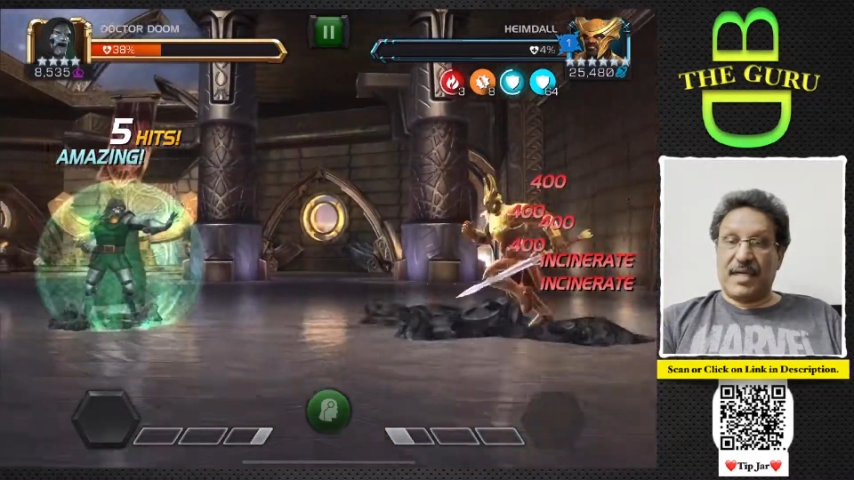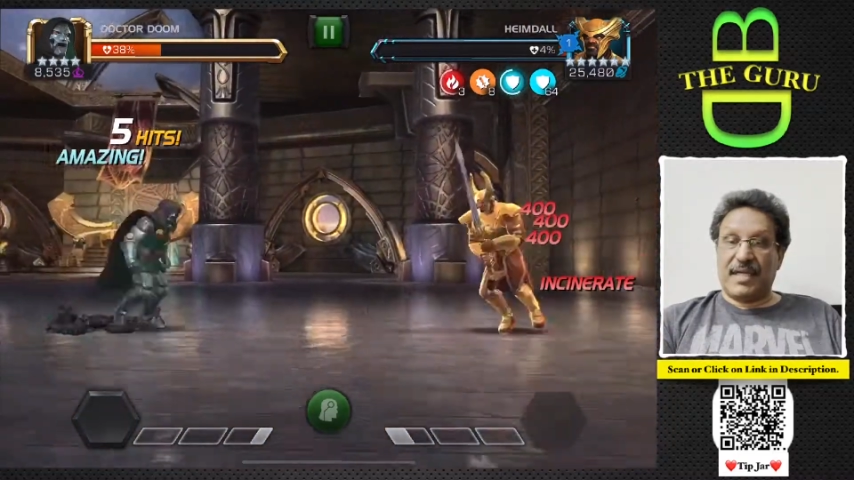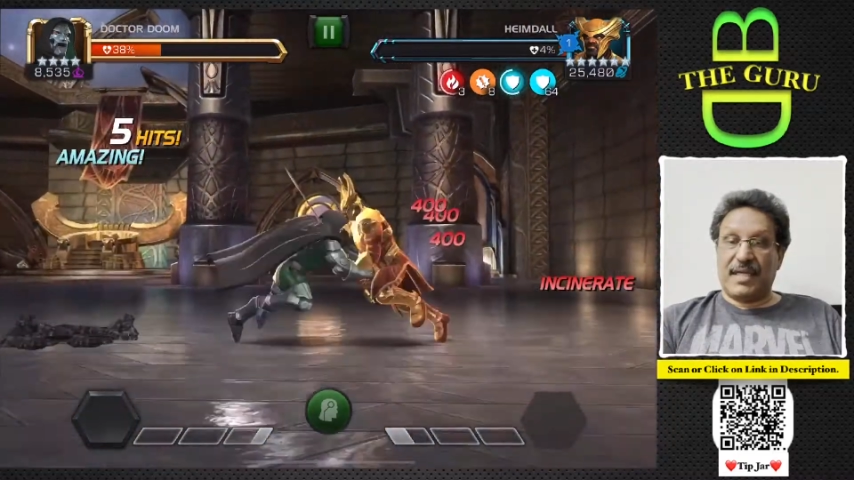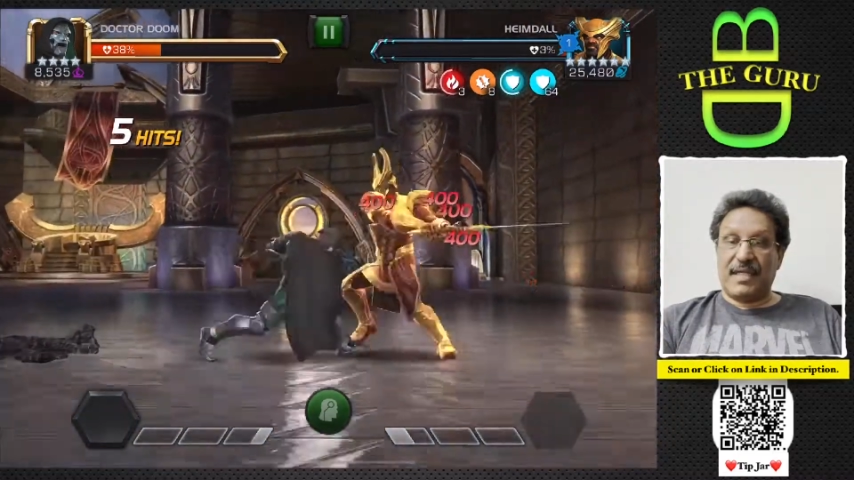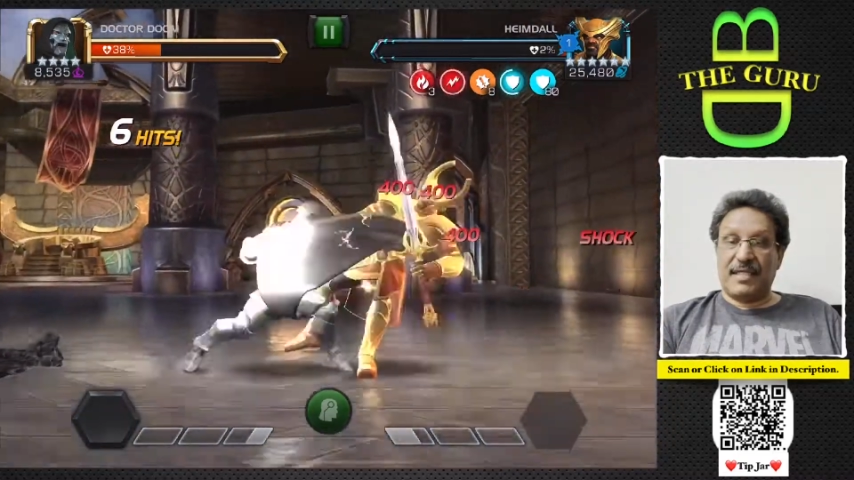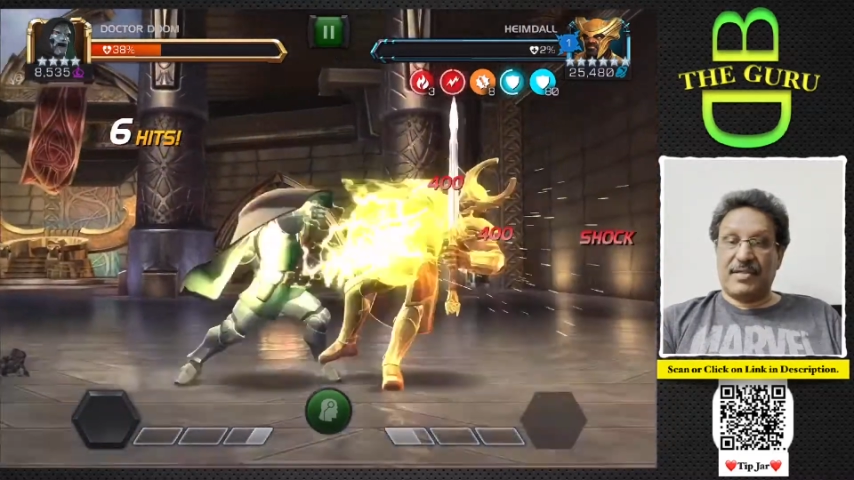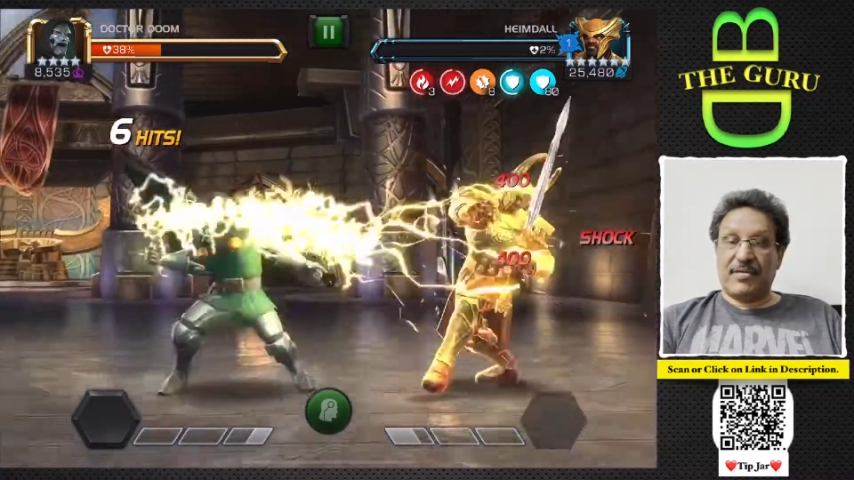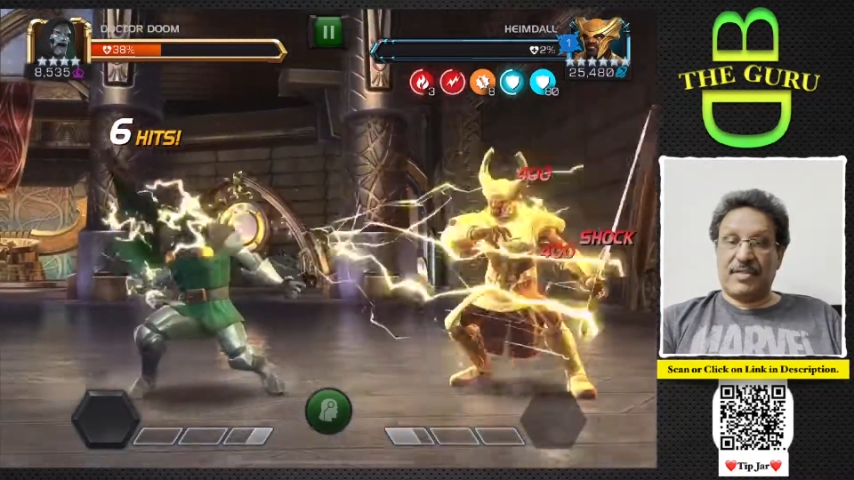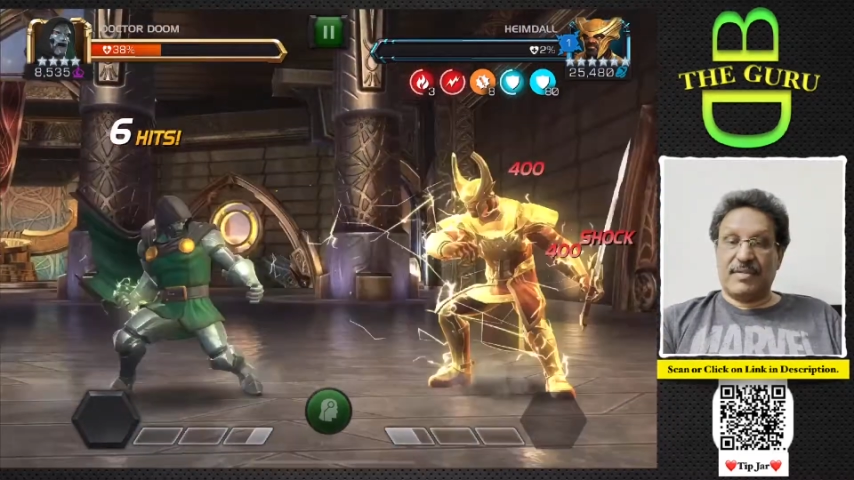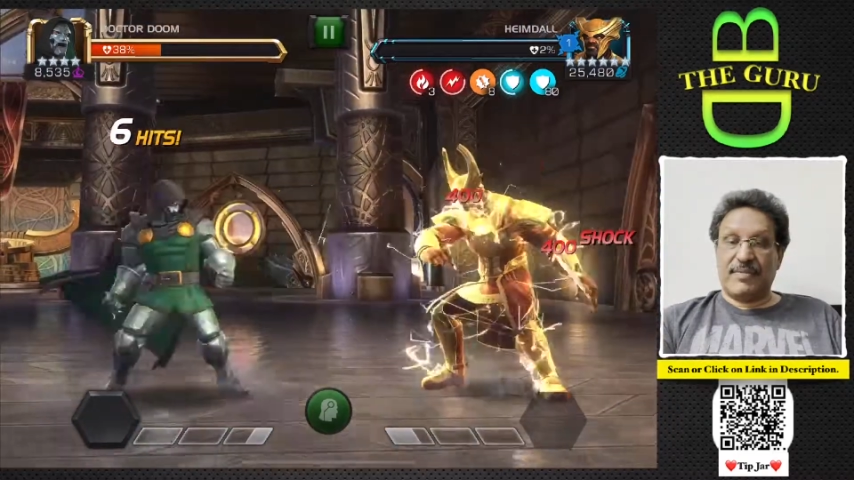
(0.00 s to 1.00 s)
and then he's
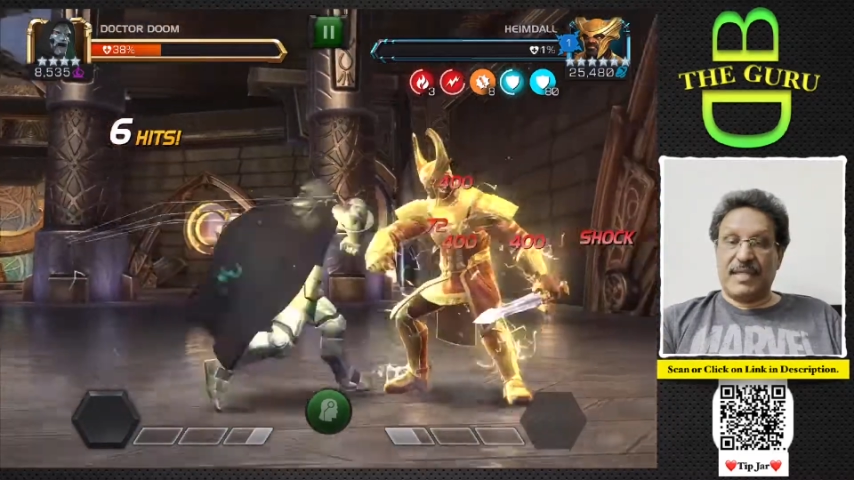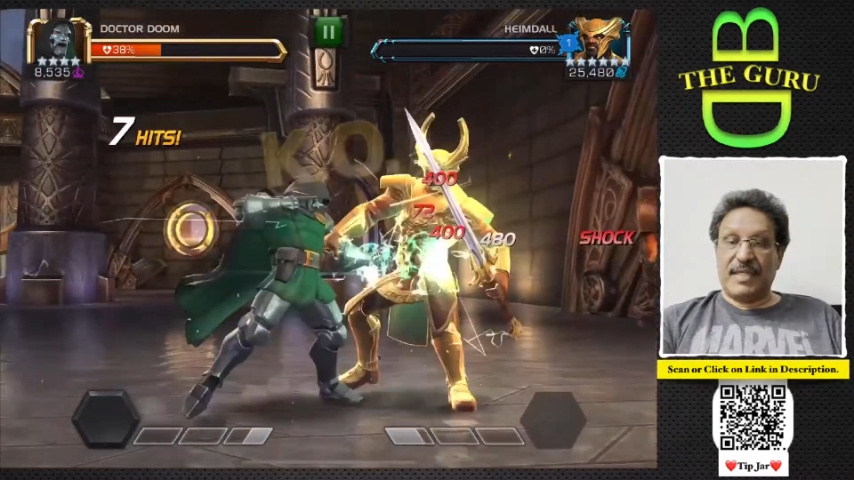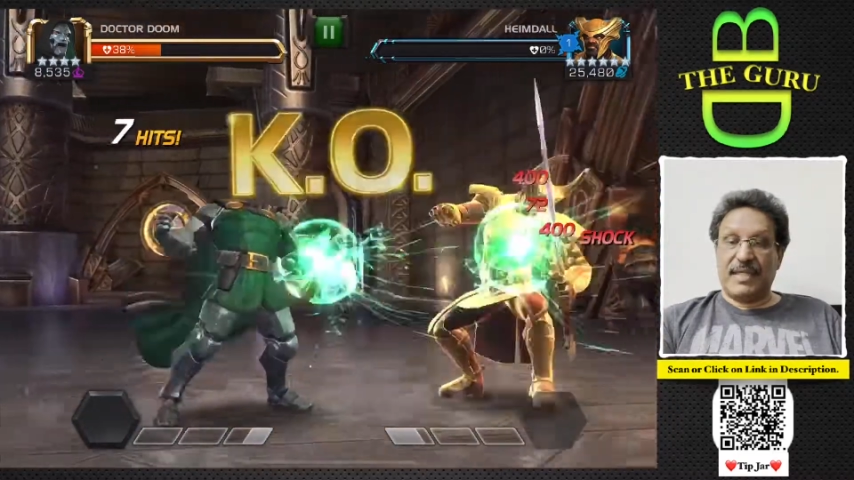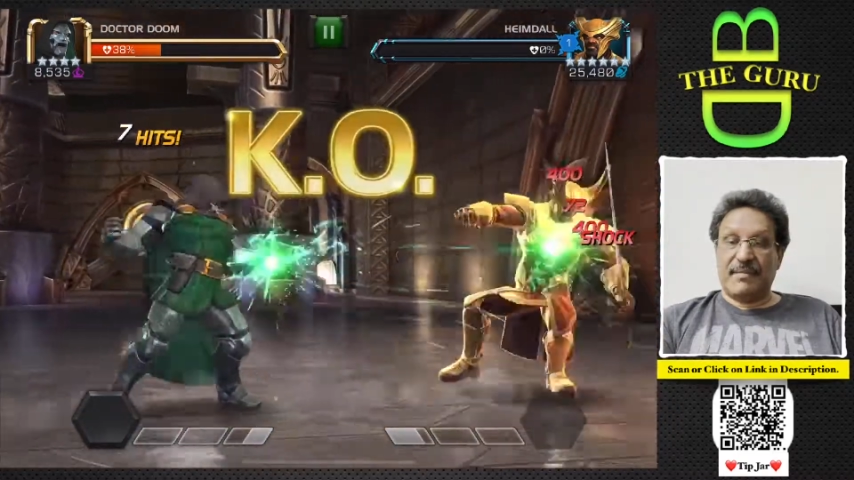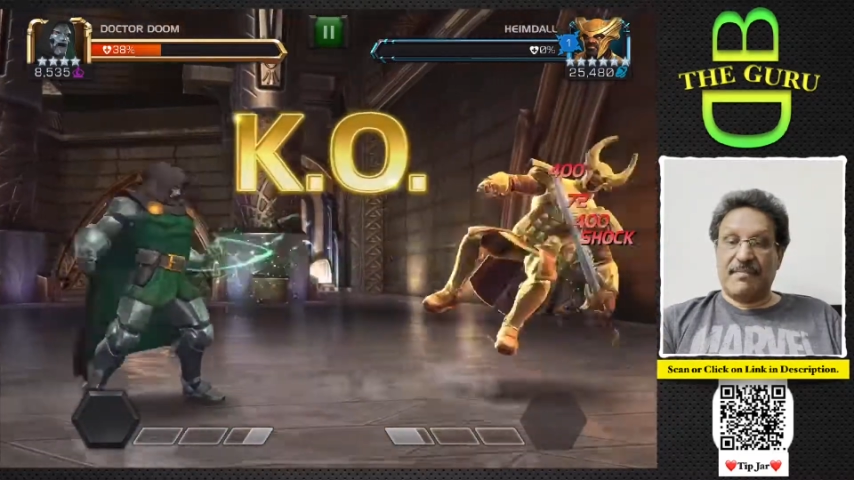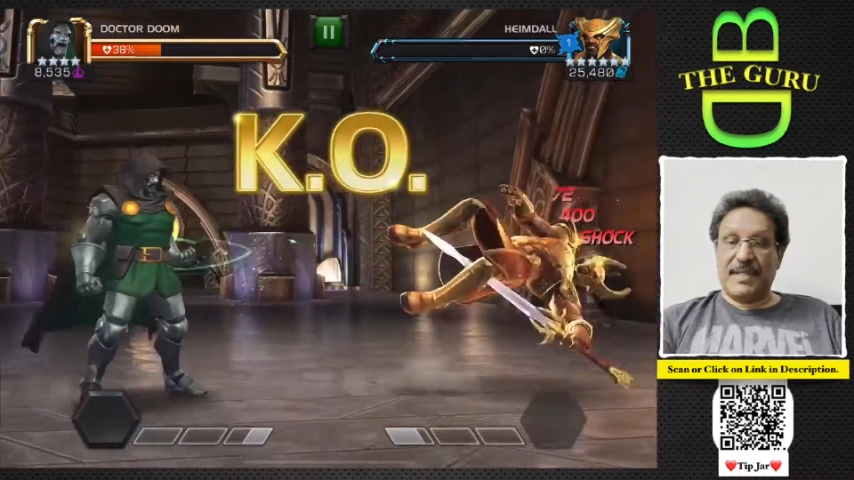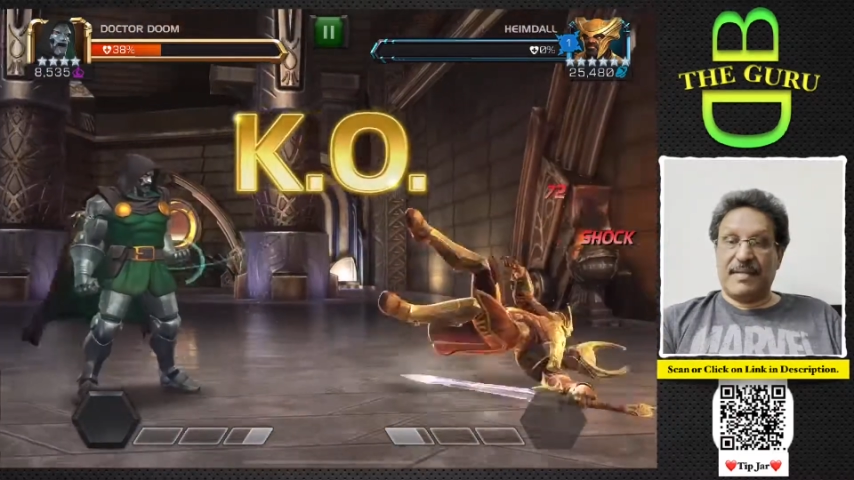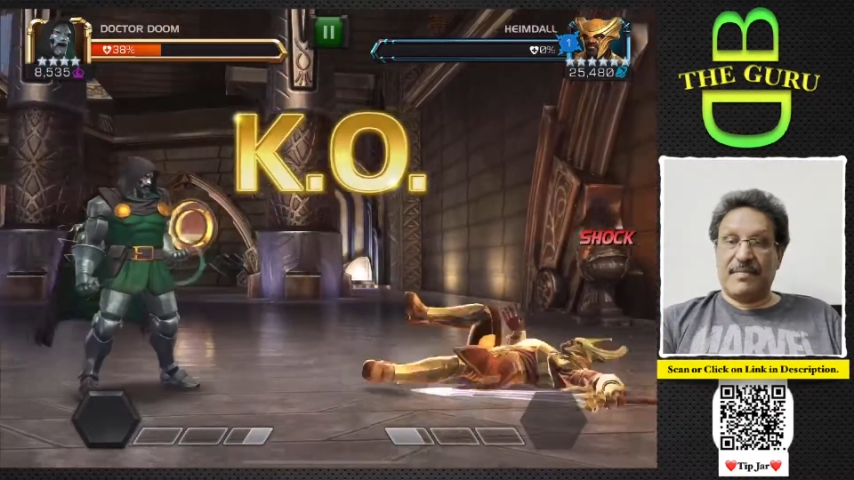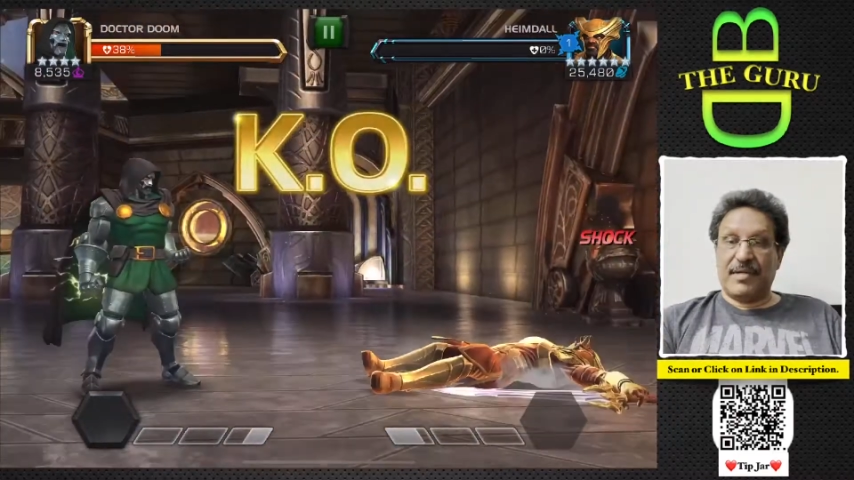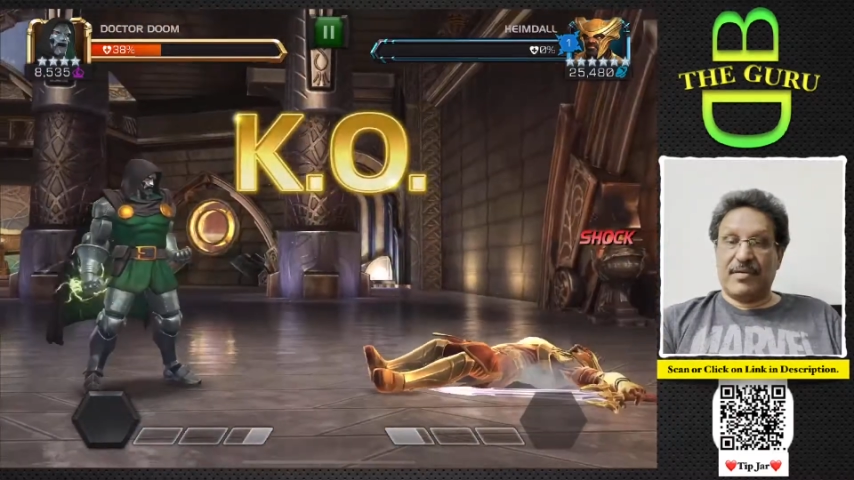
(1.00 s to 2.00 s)
going to be in the
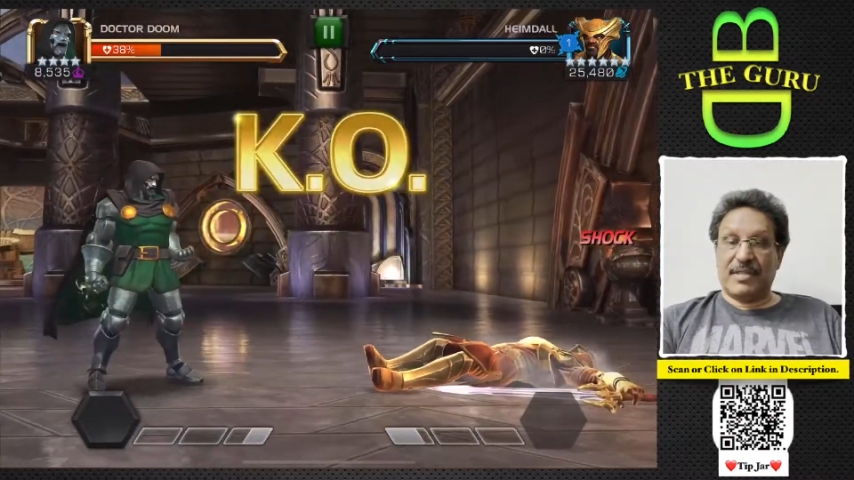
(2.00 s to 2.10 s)
bin because